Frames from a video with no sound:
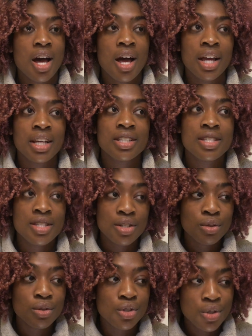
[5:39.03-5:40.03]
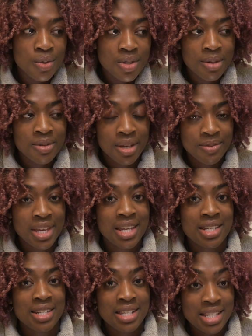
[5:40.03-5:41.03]
I still do sometimes
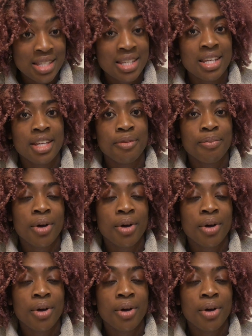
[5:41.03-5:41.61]
get dizzy,